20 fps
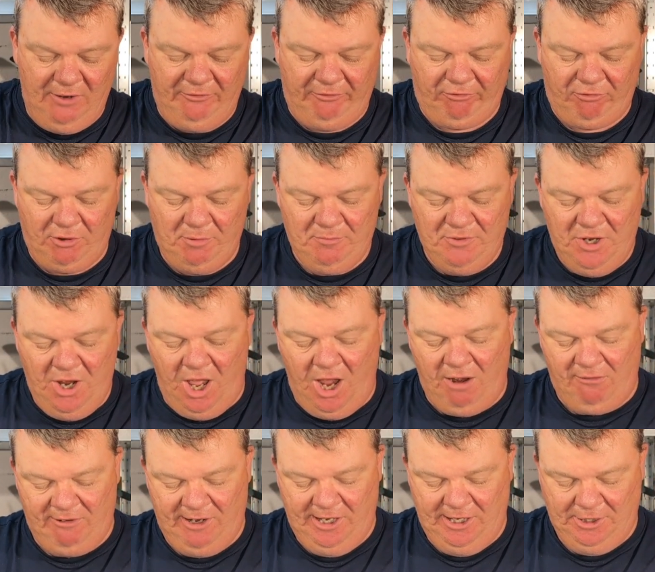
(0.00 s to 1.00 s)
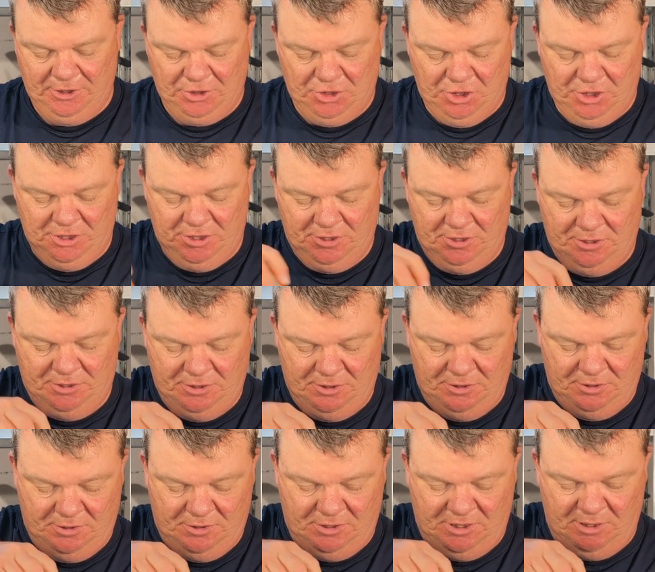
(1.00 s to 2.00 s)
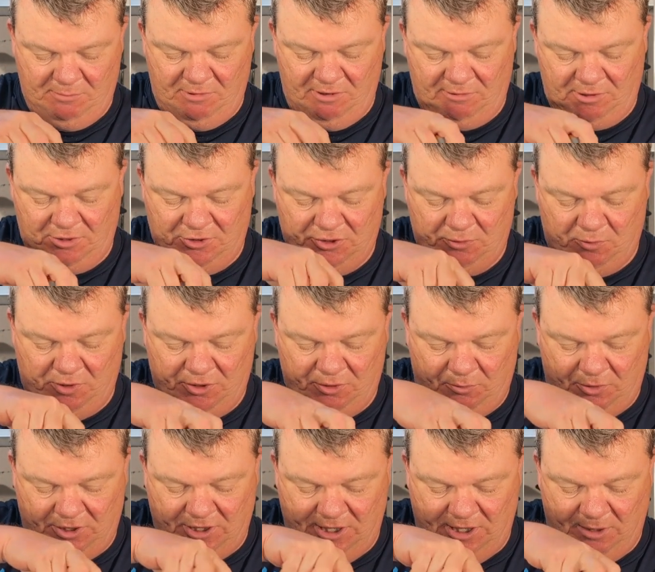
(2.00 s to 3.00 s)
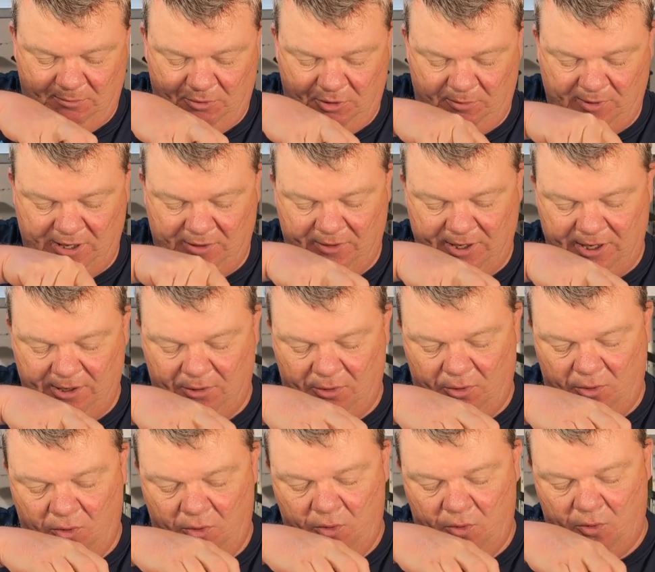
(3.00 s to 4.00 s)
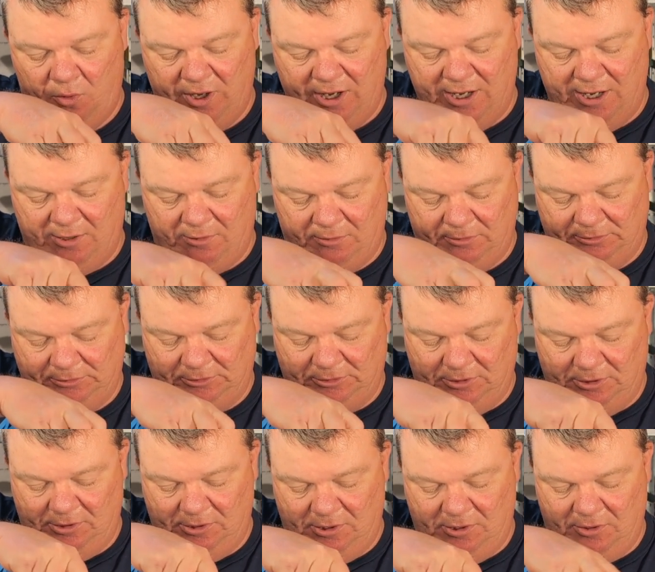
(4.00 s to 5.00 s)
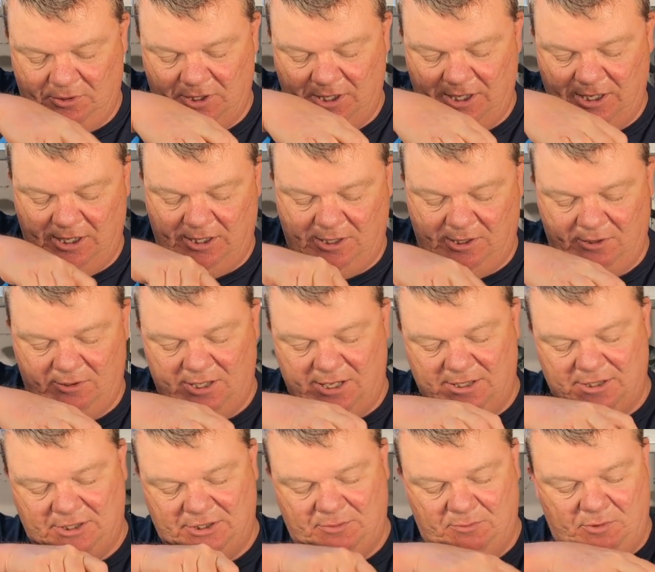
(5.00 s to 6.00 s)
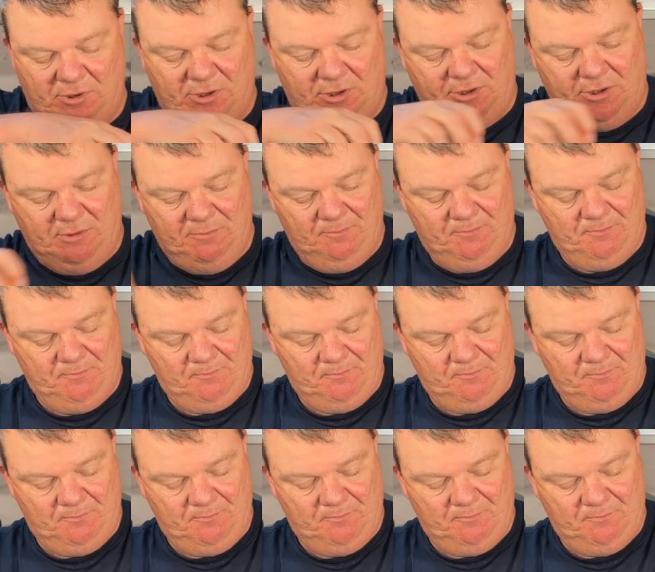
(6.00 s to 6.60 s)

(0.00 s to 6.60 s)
from Norwich. Americans wonder what the hell I'm on about there. Oh, now, there you go, that doesn't work.